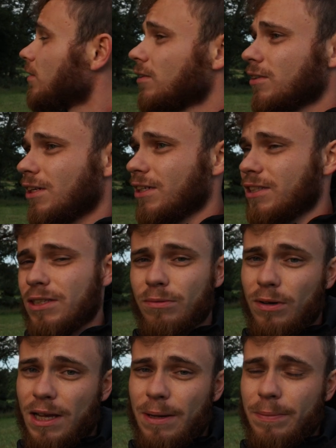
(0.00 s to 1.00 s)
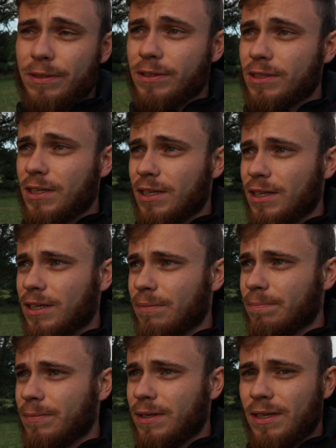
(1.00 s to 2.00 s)
so let's see what happens
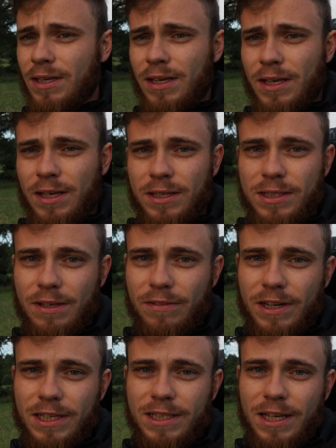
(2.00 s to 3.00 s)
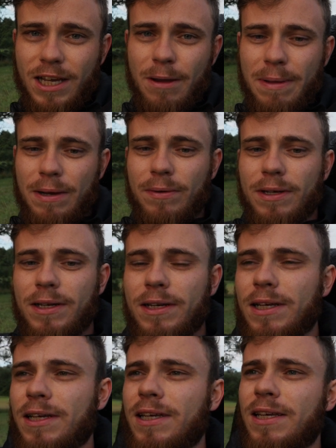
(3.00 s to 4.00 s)
um, see if any deer come out and
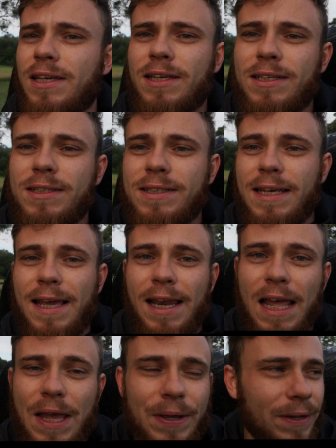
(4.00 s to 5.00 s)
uh, say hello.